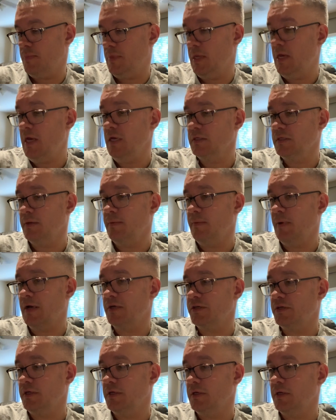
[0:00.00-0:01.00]
yeah, so I
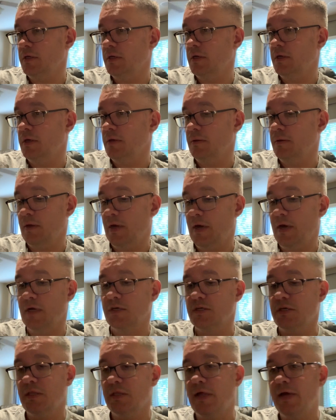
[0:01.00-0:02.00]

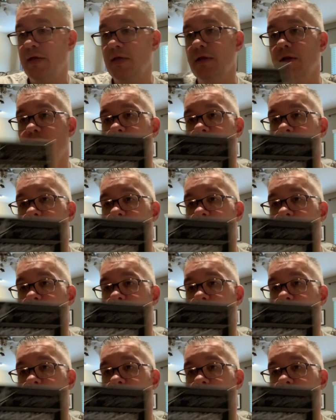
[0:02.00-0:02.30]
actually like it